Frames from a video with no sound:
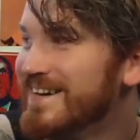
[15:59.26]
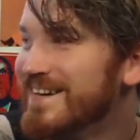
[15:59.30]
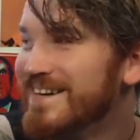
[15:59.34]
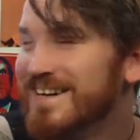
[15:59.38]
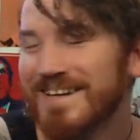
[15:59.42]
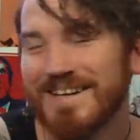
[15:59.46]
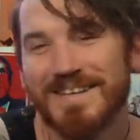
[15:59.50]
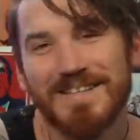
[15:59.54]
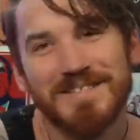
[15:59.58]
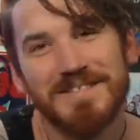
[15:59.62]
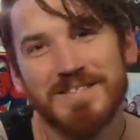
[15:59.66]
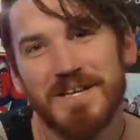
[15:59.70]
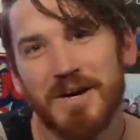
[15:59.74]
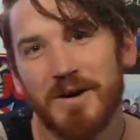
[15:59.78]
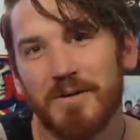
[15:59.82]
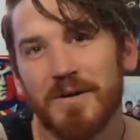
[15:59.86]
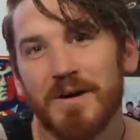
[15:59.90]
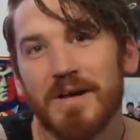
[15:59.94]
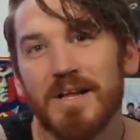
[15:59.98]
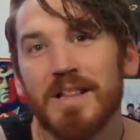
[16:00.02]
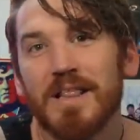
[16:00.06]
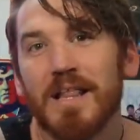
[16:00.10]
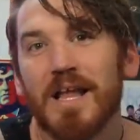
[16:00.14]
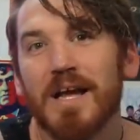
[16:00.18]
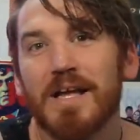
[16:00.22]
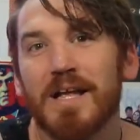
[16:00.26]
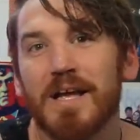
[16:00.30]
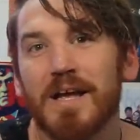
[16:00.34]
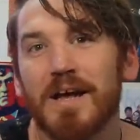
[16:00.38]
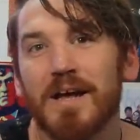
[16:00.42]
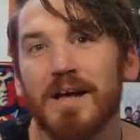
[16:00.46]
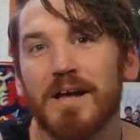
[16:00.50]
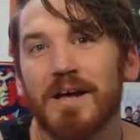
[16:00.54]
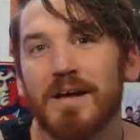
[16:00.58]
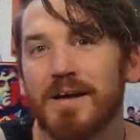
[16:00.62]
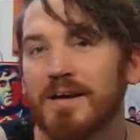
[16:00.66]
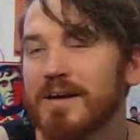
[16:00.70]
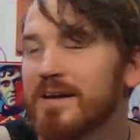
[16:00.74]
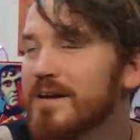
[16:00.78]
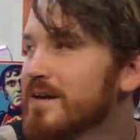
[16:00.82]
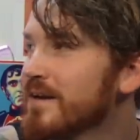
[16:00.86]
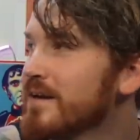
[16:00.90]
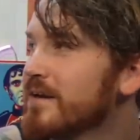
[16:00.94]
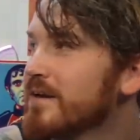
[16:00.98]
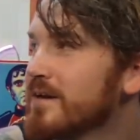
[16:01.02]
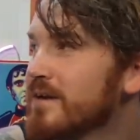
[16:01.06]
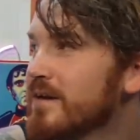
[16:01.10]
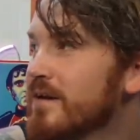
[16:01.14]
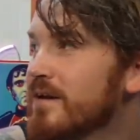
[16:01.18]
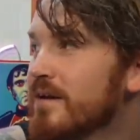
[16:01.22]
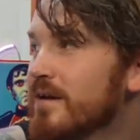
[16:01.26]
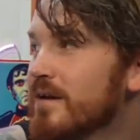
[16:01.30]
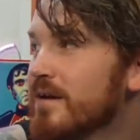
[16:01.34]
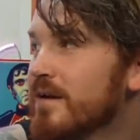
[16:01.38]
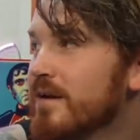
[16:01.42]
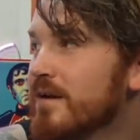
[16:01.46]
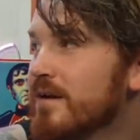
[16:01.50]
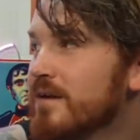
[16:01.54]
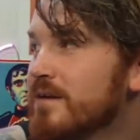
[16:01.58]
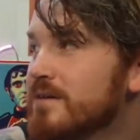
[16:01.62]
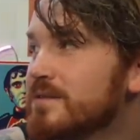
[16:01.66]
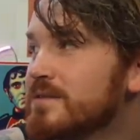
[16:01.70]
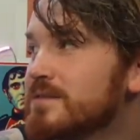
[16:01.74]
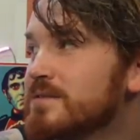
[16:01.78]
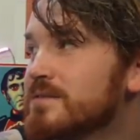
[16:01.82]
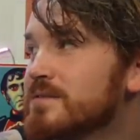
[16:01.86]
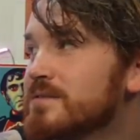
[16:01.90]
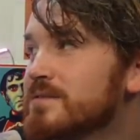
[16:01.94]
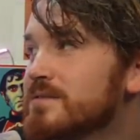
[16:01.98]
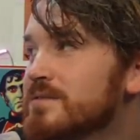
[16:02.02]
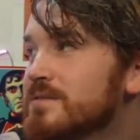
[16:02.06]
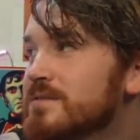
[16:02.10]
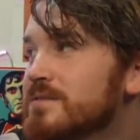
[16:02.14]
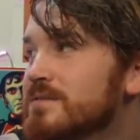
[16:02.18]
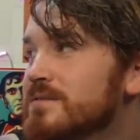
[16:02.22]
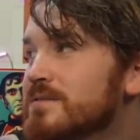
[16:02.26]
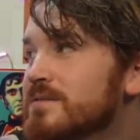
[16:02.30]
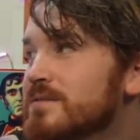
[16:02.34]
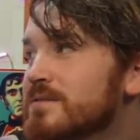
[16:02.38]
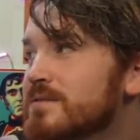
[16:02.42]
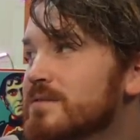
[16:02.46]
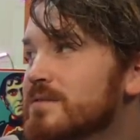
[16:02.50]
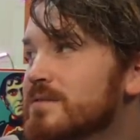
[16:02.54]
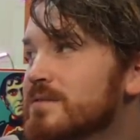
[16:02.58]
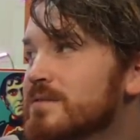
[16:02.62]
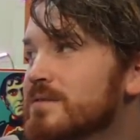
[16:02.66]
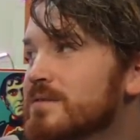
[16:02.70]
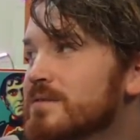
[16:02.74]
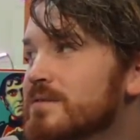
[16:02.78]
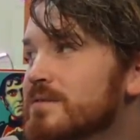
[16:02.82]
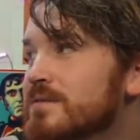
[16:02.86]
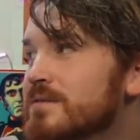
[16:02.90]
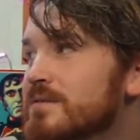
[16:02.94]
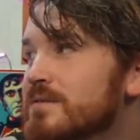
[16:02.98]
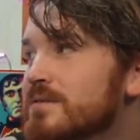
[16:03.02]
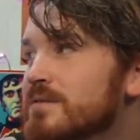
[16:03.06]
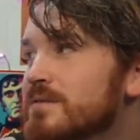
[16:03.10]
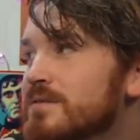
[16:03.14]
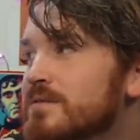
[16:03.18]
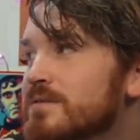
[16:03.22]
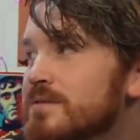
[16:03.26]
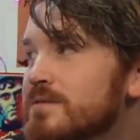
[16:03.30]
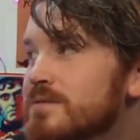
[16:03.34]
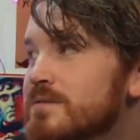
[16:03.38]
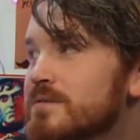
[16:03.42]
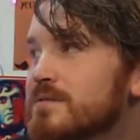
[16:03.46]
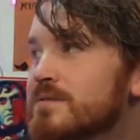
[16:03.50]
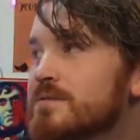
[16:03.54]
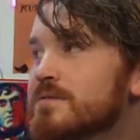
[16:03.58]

This person isn't speaking.